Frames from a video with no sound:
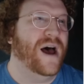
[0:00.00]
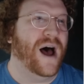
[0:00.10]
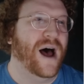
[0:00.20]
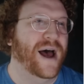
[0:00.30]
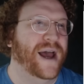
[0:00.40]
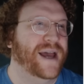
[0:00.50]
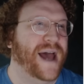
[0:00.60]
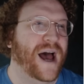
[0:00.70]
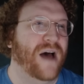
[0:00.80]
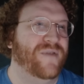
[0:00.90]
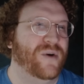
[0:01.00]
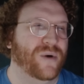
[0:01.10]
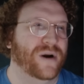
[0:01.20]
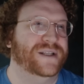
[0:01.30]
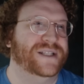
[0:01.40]
I have the
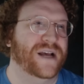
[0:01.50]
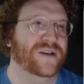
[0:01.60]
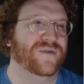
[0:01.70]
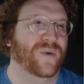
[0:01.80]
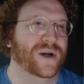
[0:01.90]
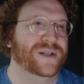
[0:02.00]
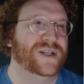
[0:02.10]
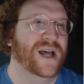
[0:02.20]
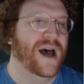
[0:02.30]
word Salesforce.